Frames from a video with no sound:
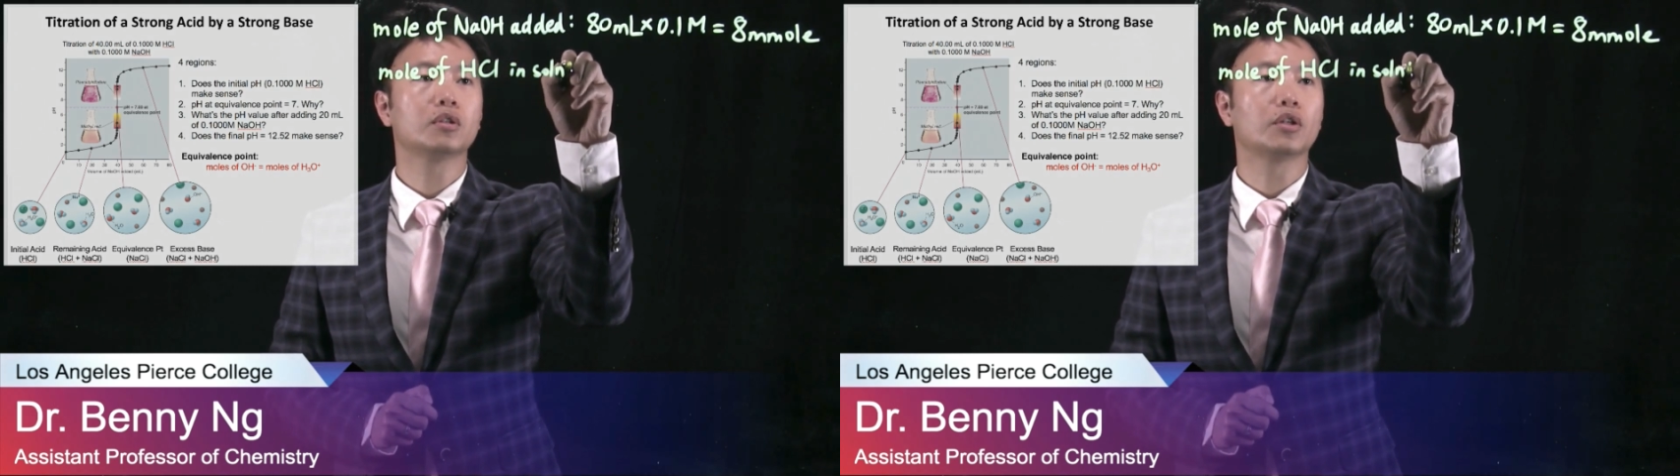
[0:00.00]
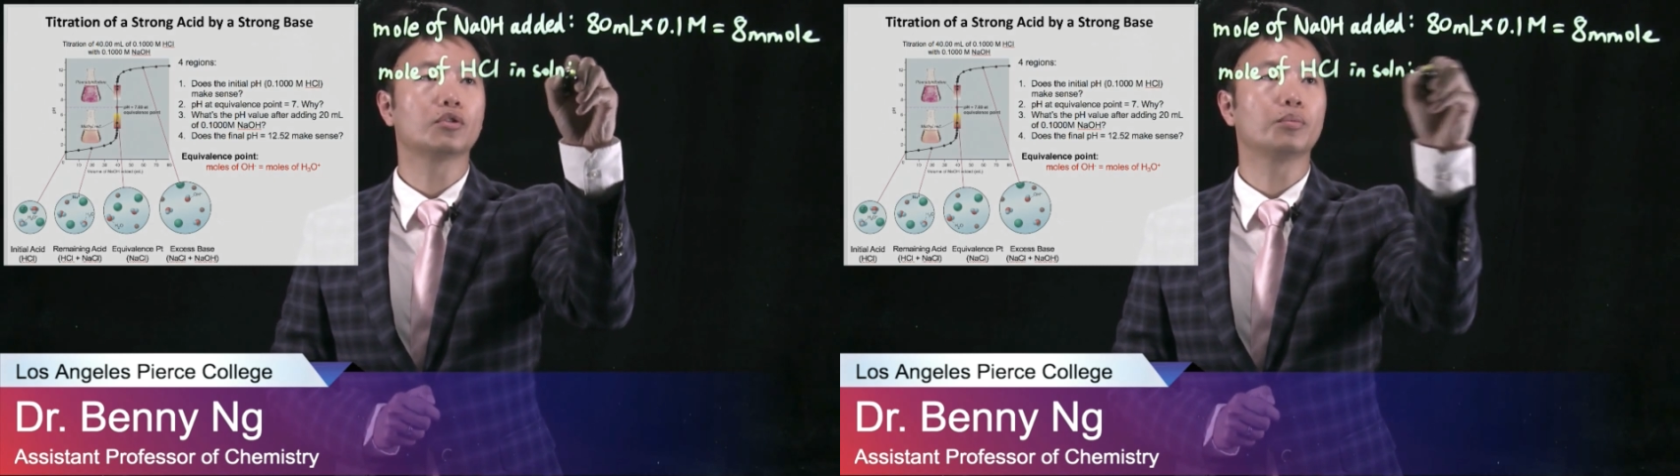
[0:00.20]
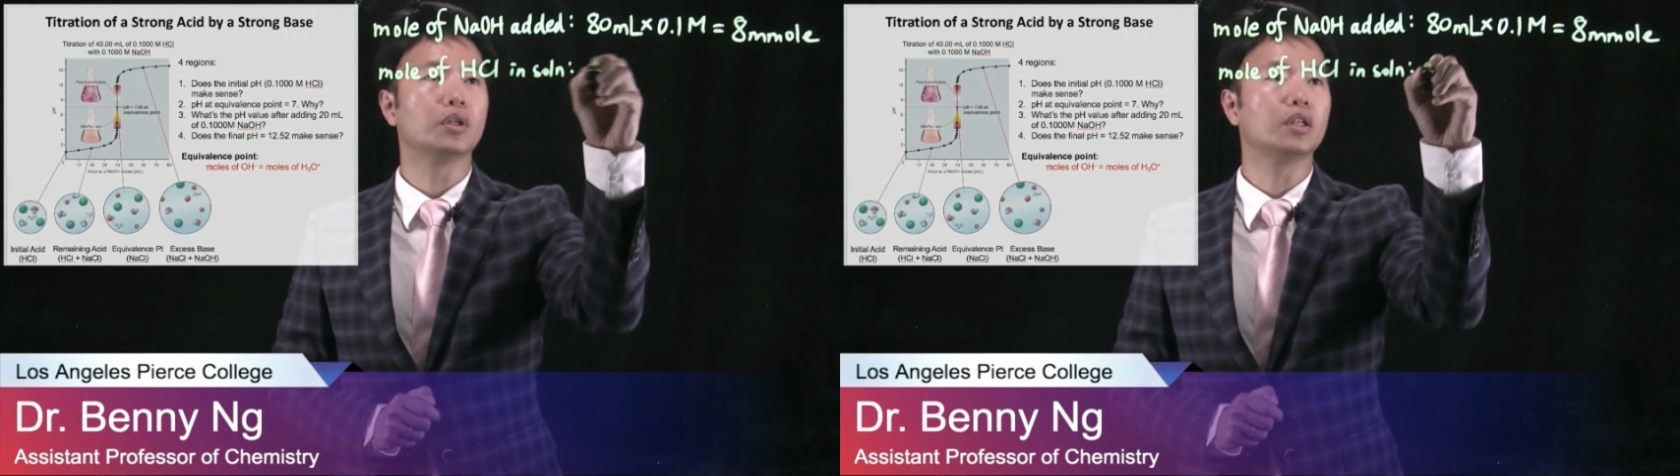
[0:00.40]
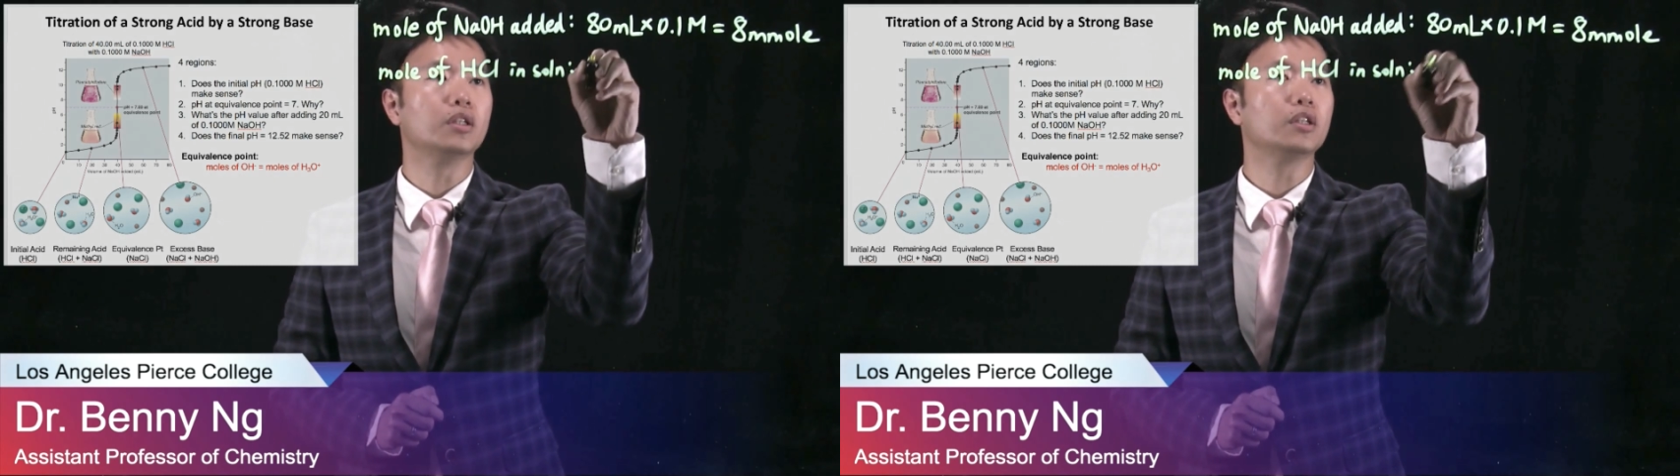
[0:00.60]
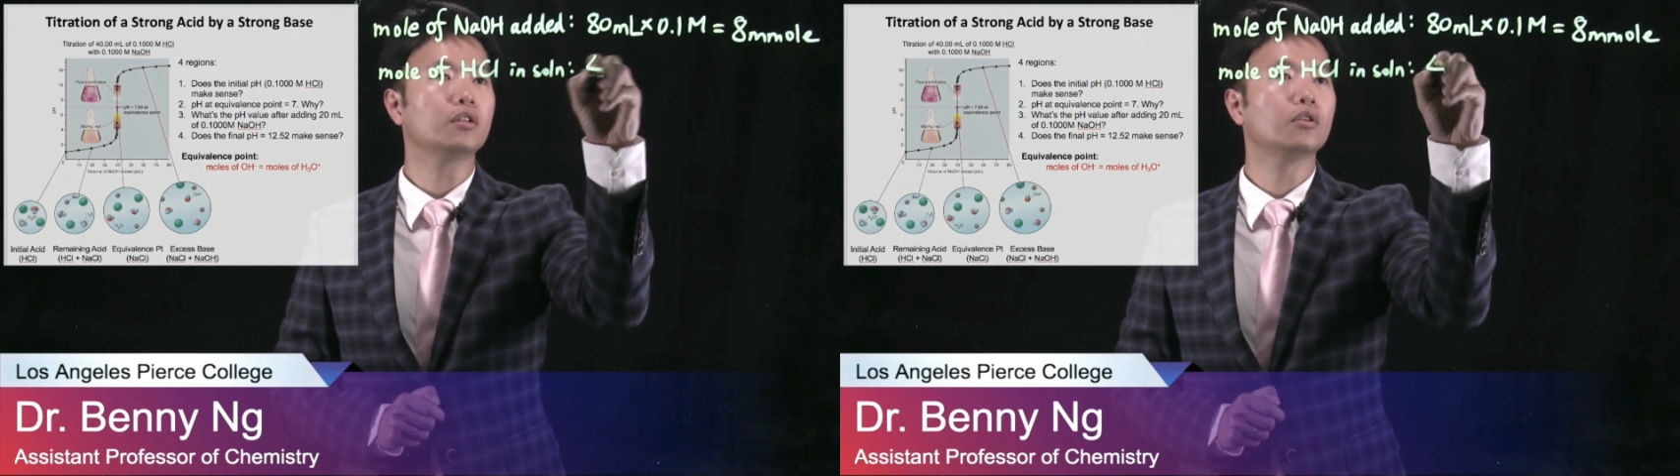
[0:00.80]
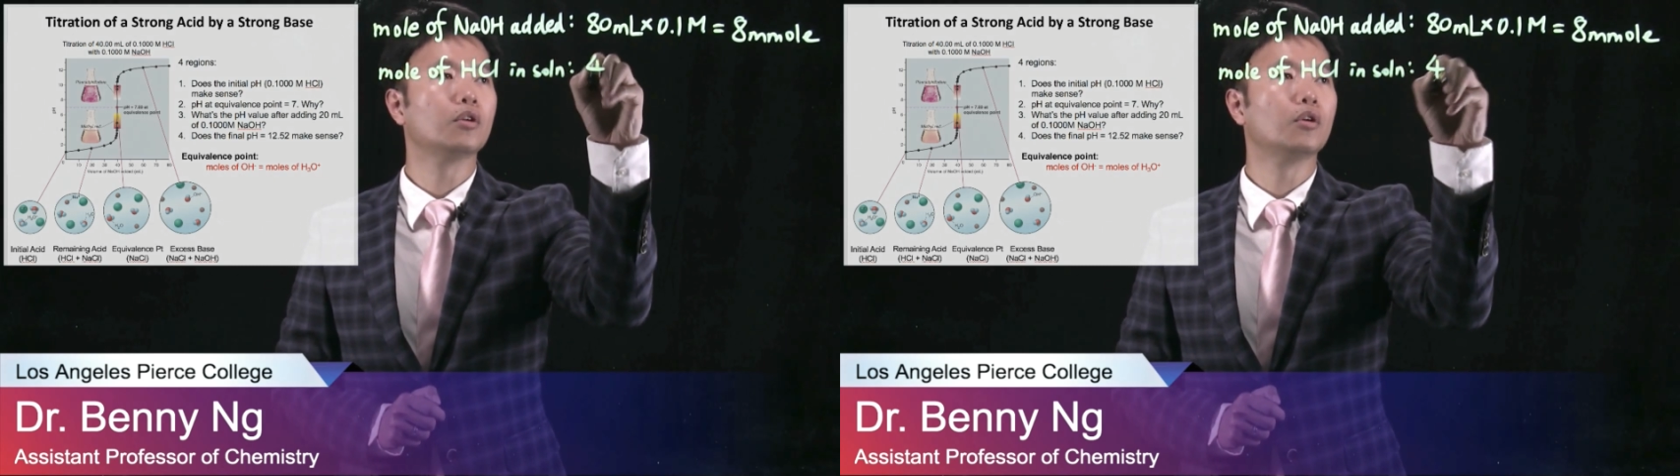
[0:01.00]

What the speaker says: at the beginning.